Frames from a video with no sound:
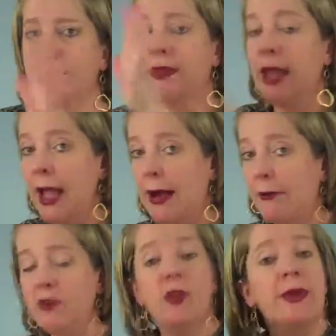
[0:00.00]
Now,
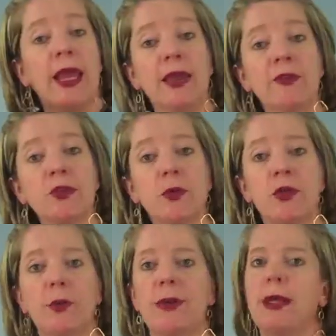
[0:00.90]
for the behaviors where
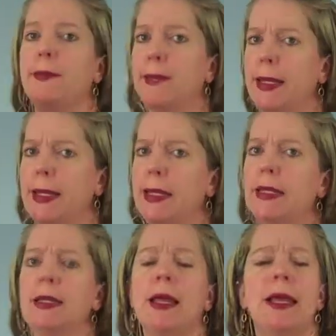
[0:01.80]
they're being
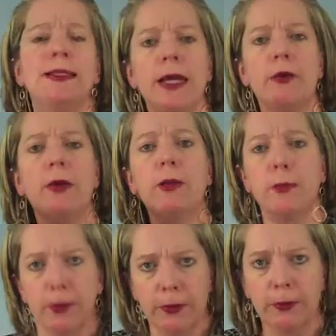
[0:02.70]
mean and downright
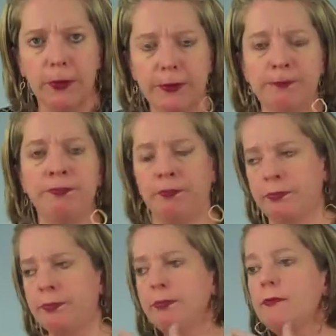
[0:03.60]
rude,
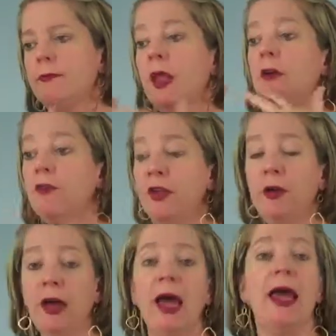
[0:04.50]
figure
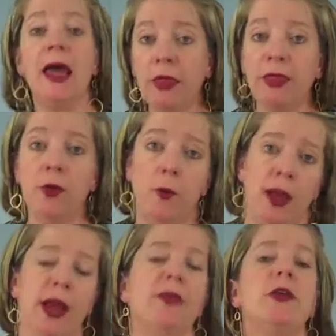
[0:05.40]
out a healthy
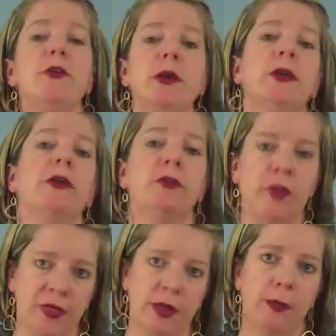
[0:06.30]
way that you can
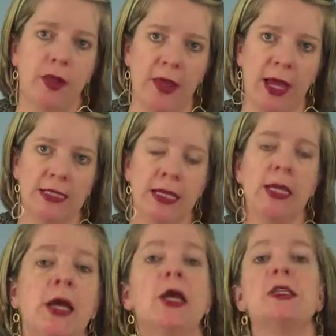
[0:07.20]
confront them on that.
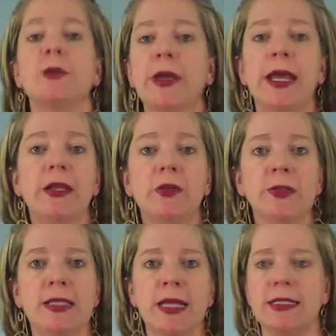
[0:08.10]
So can you
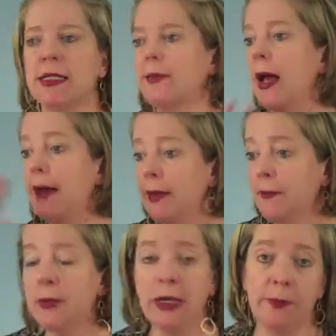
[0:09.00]
say to them, I'm not
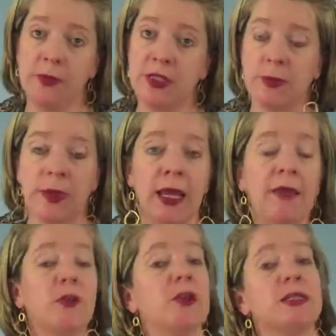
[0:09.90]
putting up with this
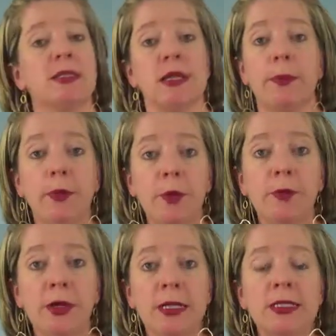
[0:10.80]
behavior, this is not
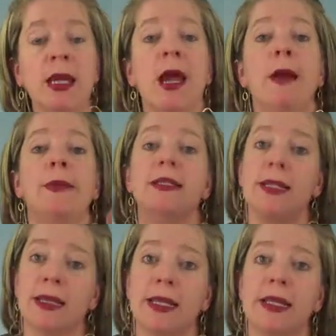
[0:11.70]
appropriate, I'm going to
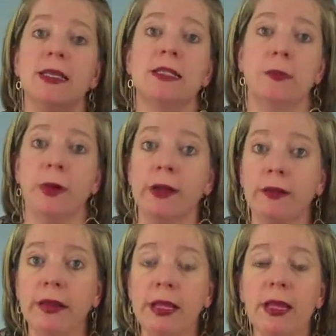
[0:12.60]
take the kids and we're going to
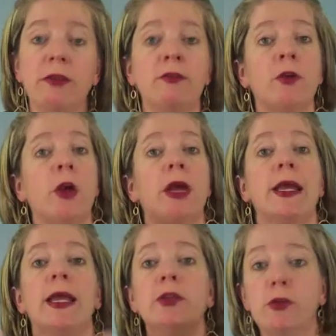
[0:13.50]
leave.
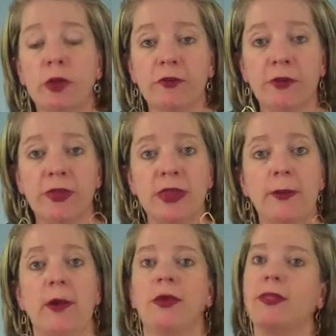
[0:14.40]
Can you confront
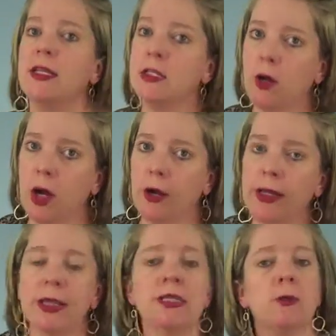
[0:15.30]
them on, these are our
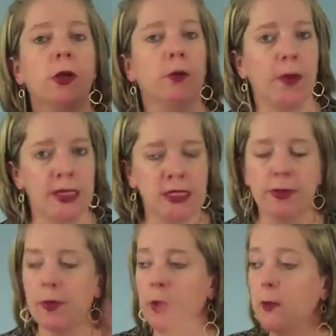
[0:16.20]
kids, we're going to raise them
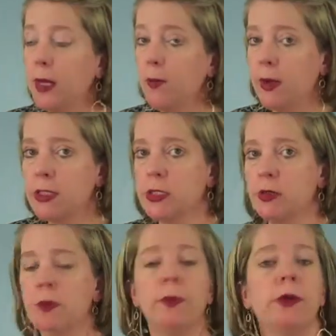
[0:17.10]
the way we want
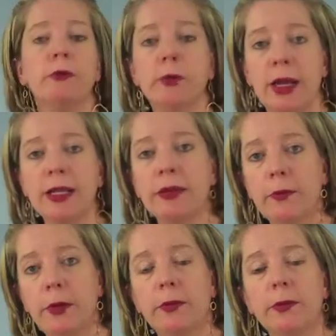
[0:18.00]
to, and
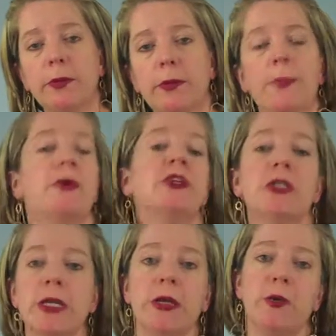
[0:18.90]
we don't
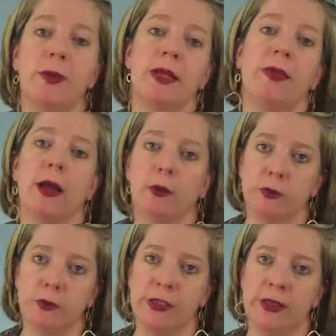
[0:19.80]
appreciate you being that
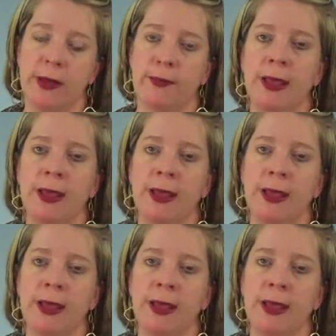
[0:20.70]
cruel to them.